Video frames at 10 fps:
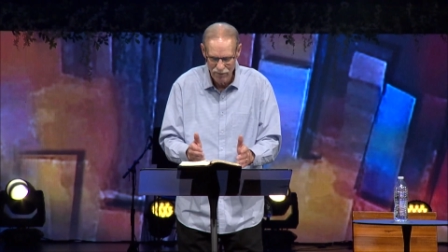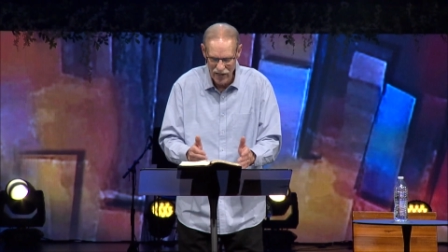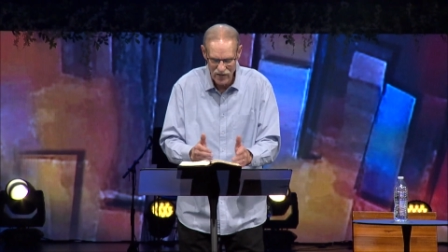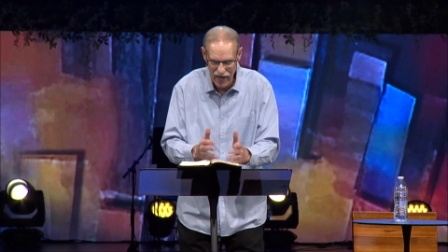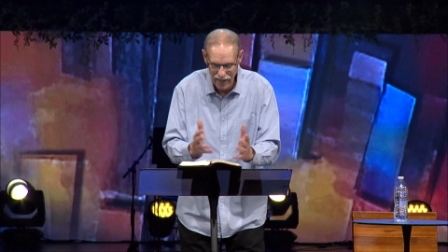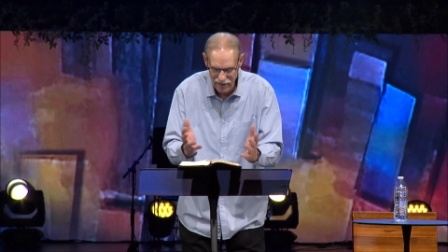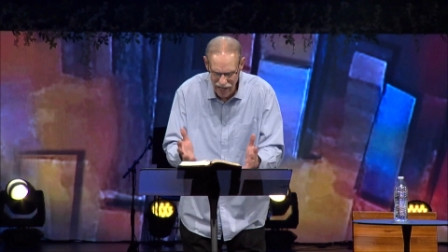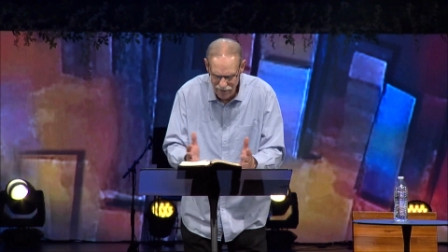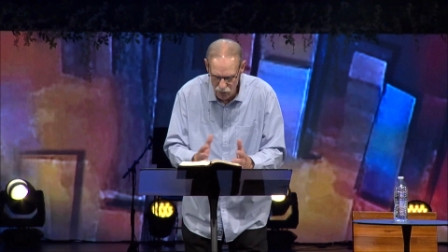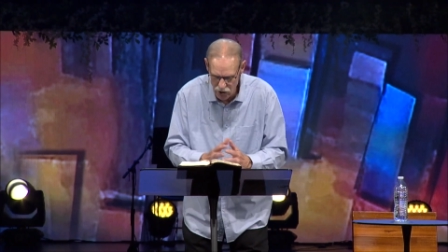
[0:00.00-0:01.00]
It's like
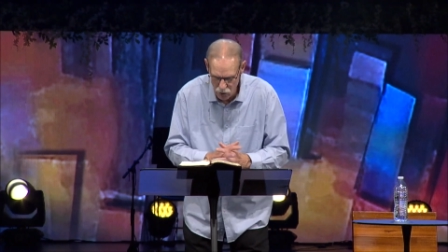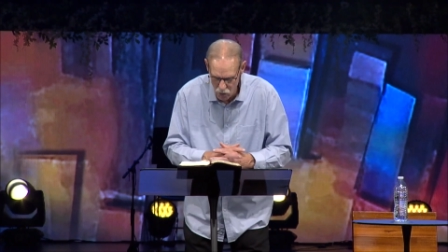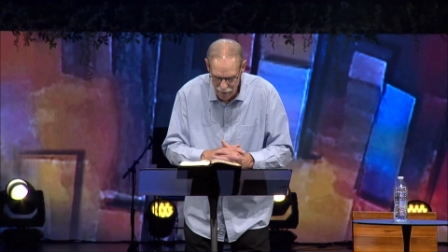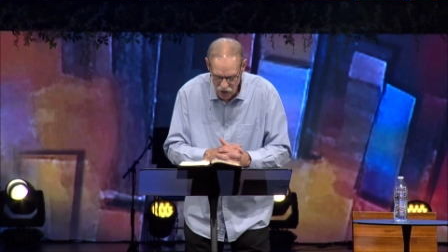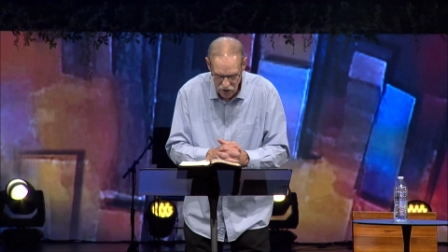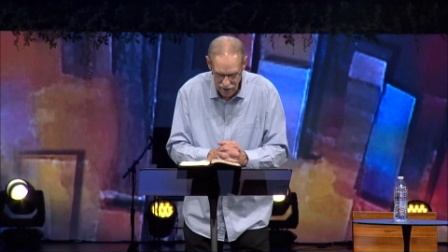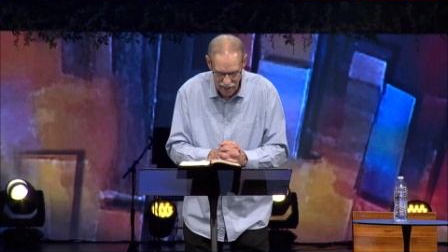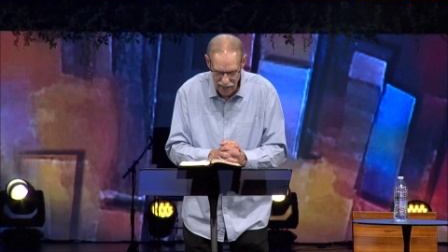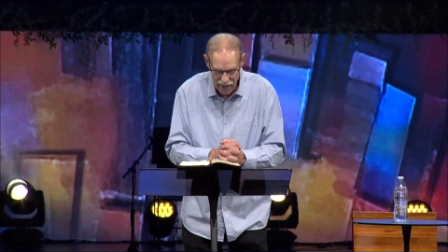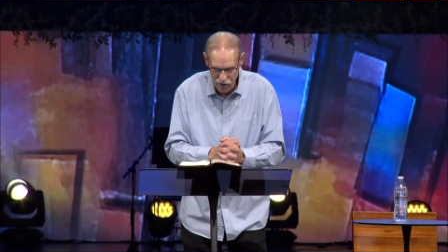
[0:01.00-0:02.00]
leaven, which a woman took
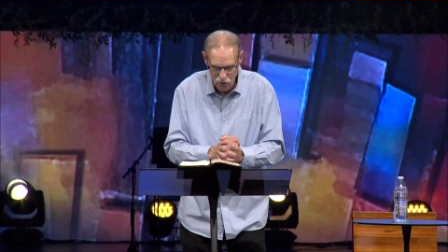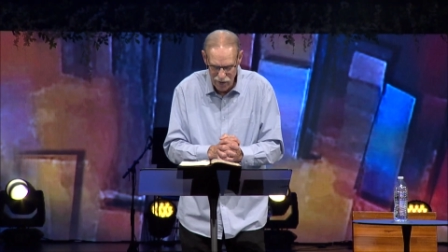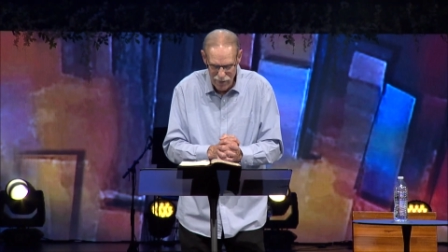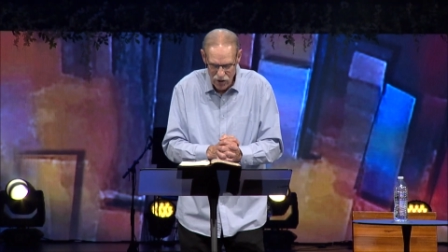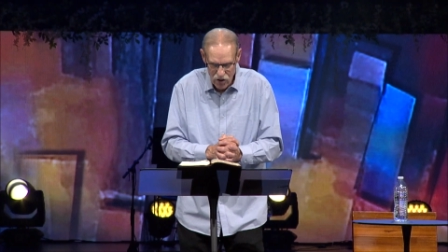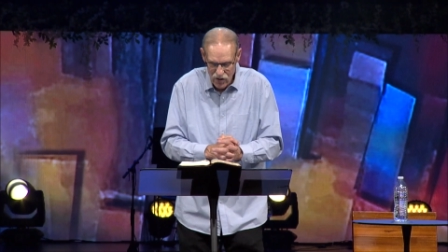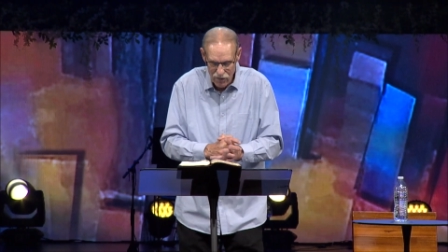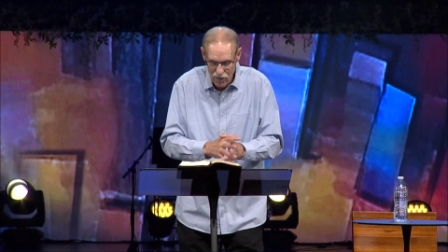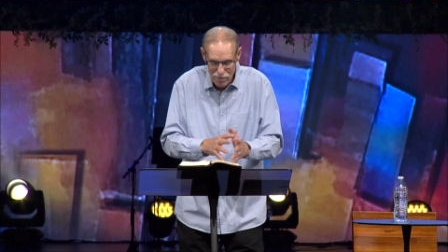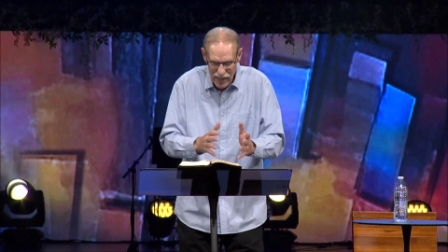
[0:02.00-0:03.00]
and hid in three measures
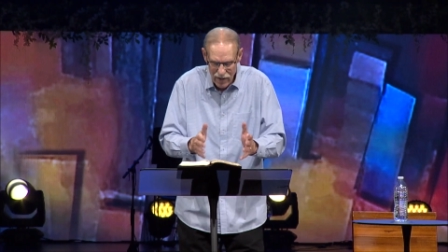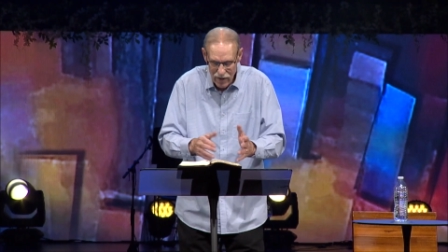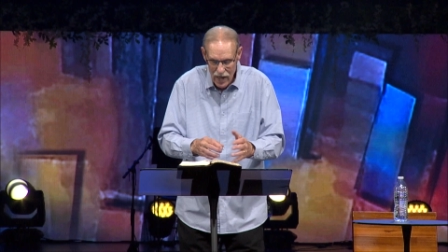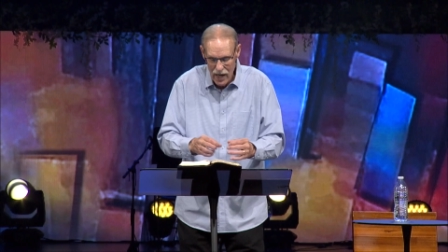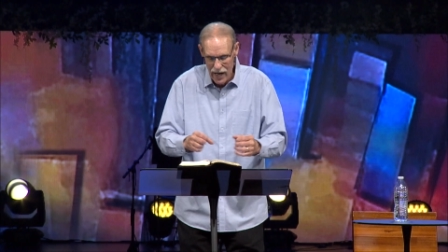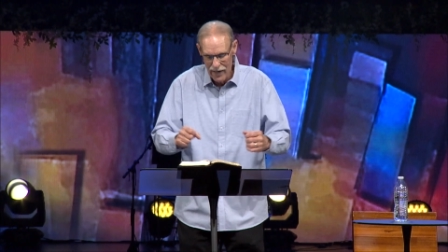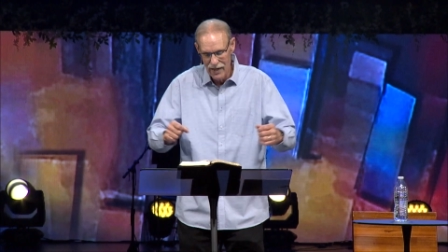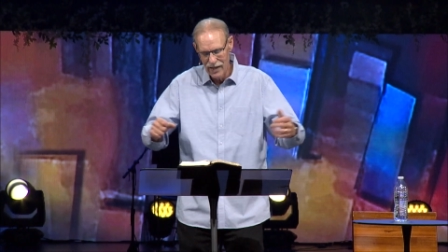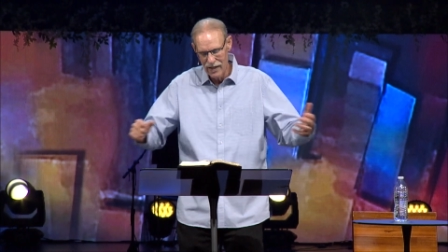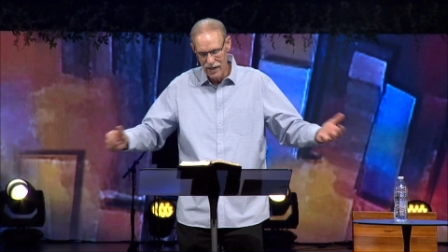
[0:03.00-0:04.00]
of the meal
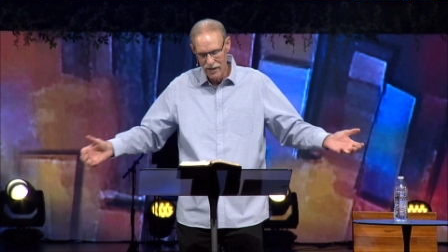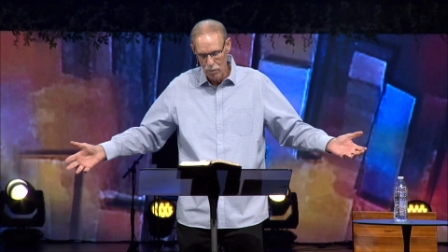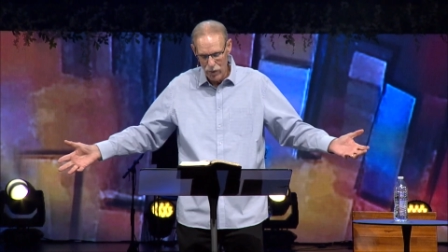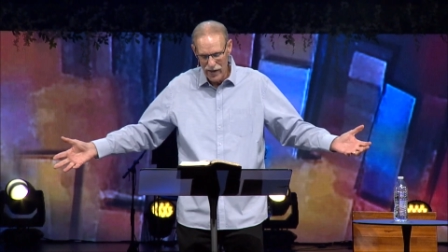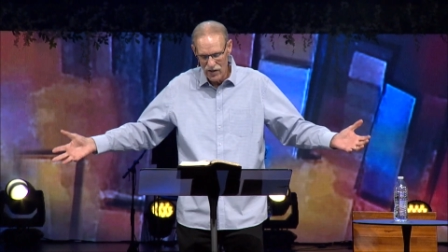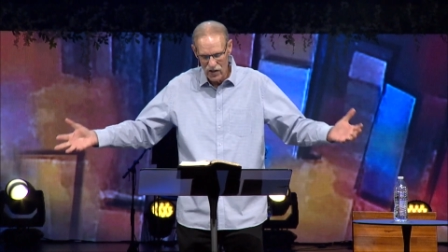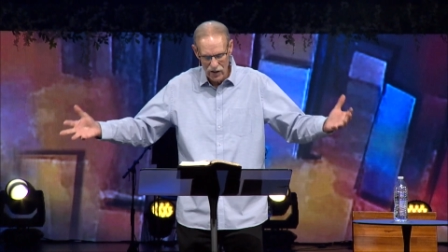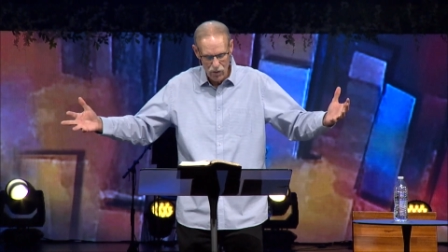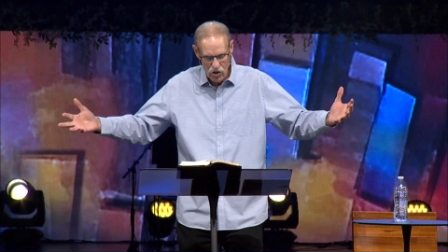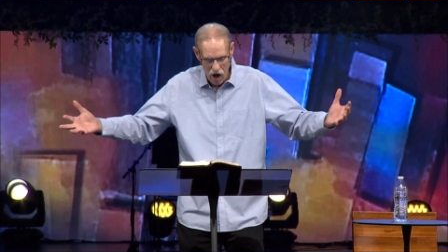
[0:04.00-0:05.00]
and in the bread
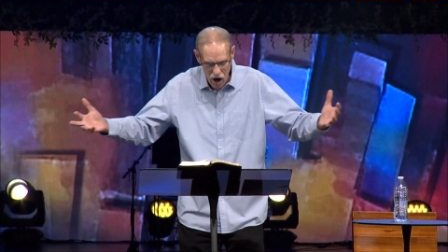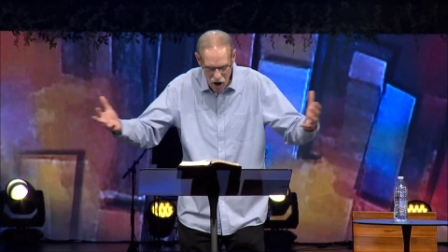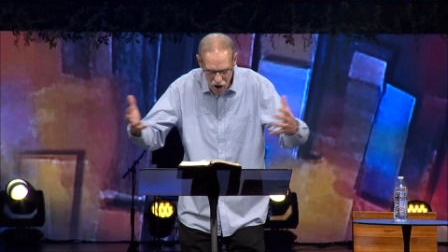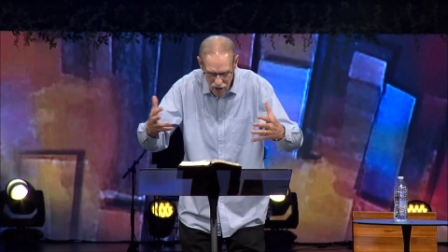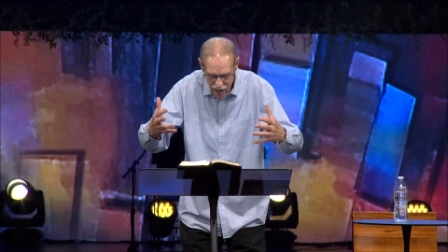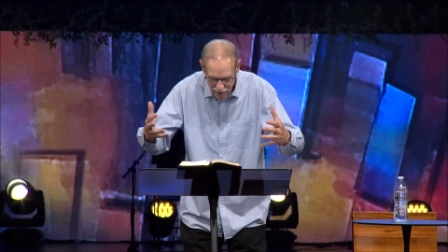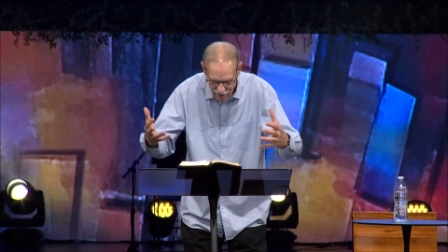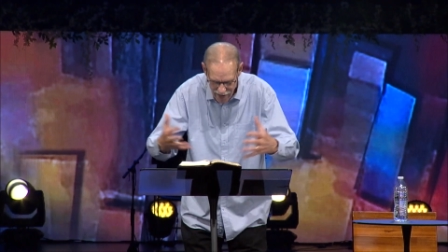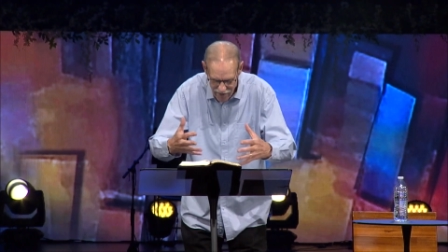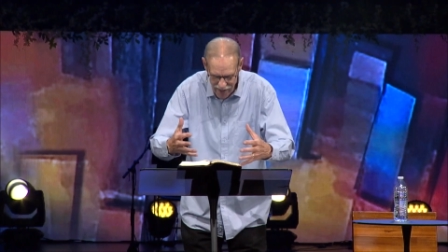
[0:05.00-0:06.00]
until it was all
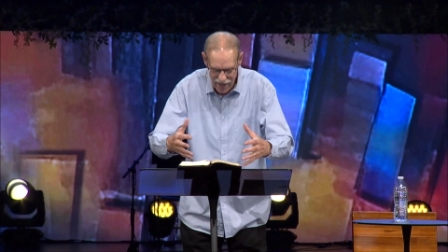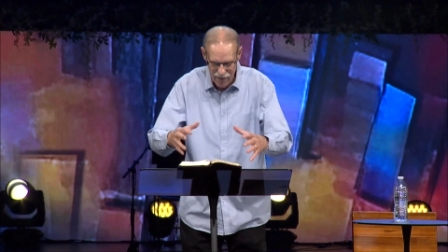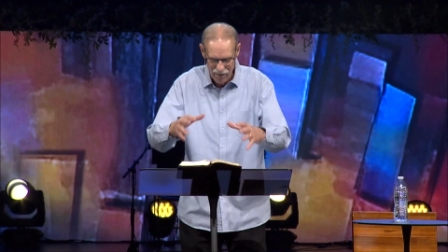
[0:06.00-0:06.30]
leaven.